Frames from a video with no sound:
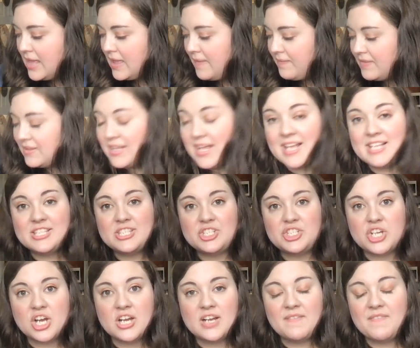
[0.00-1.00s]
The last
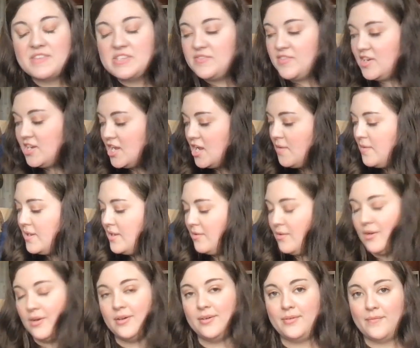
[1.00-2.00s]
chunk of this video, or
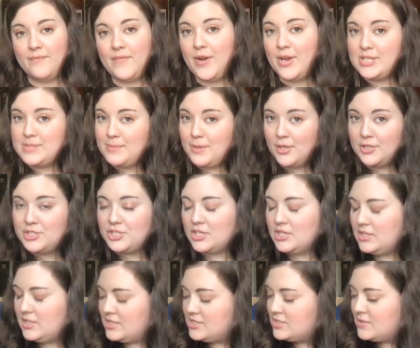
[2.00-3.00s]
a very small chunk,
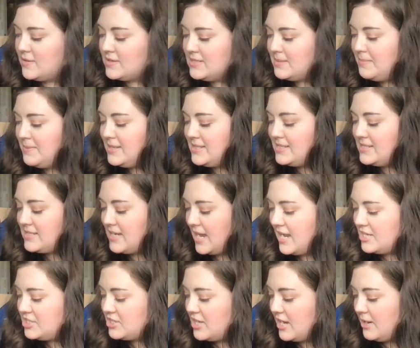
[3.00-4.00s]
is going to be
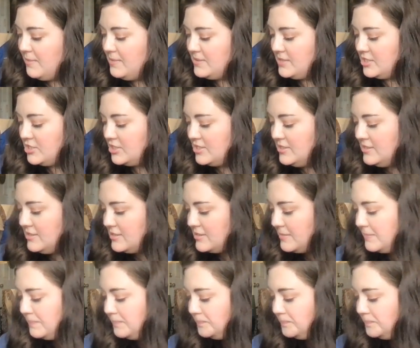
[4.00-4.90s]
stash acquisitions.